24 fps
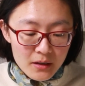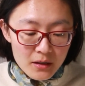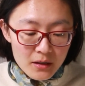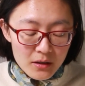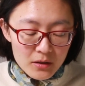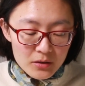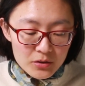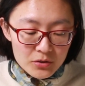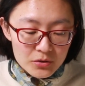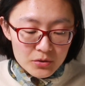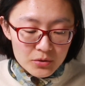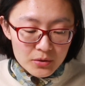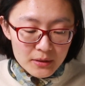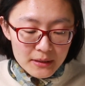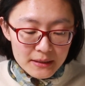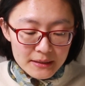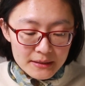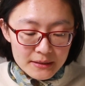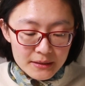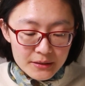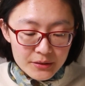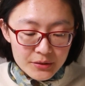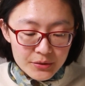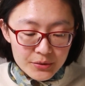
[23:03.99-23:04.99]
Our
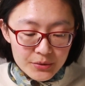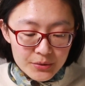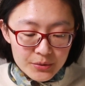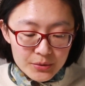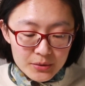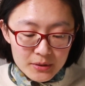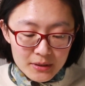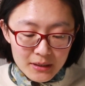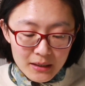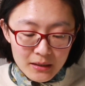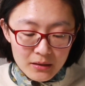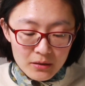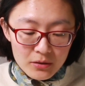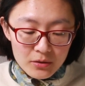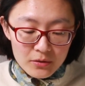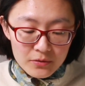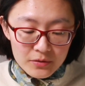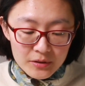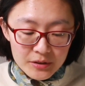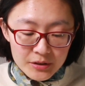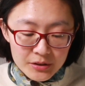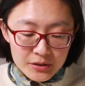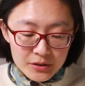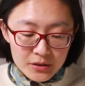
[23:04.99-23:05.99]
joys in youth are
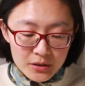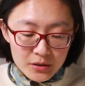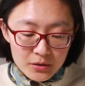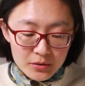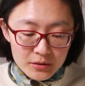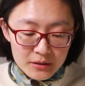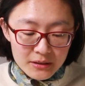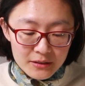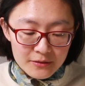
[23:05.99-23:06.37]
often sold